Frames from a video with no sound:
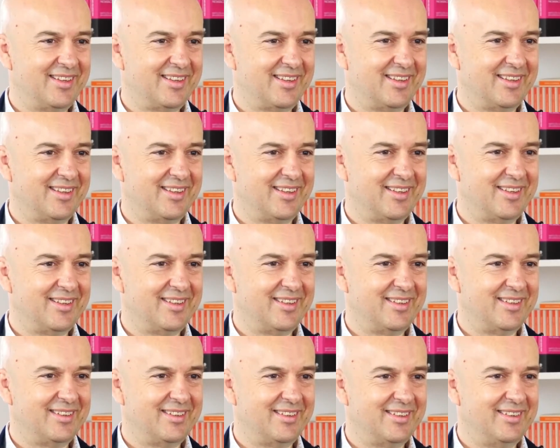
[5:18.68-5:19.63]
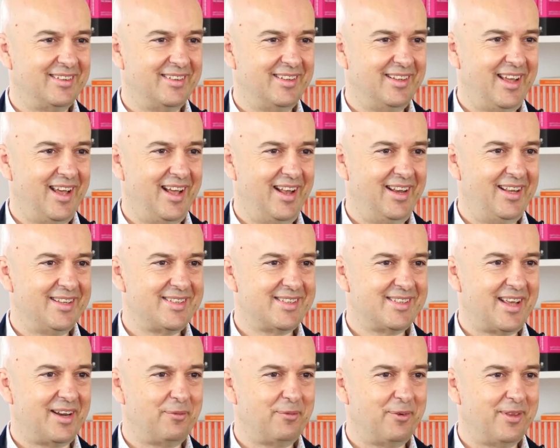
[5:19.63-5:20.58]
uh, yeah. Let's
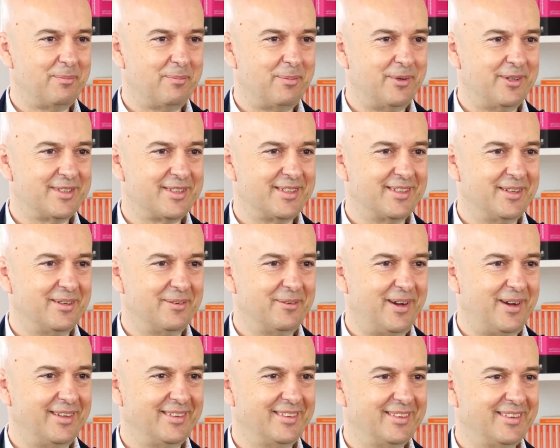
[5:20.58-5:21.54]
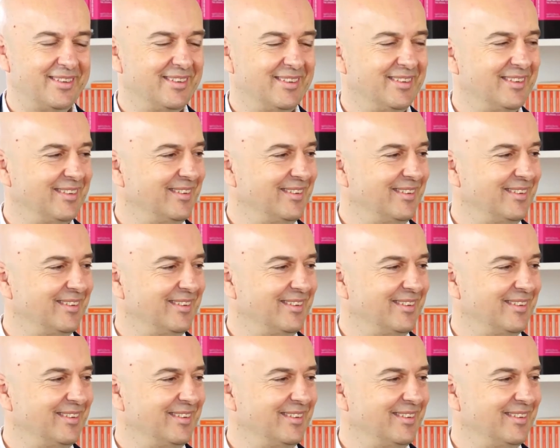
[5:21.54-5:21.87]
start with the personal one. With the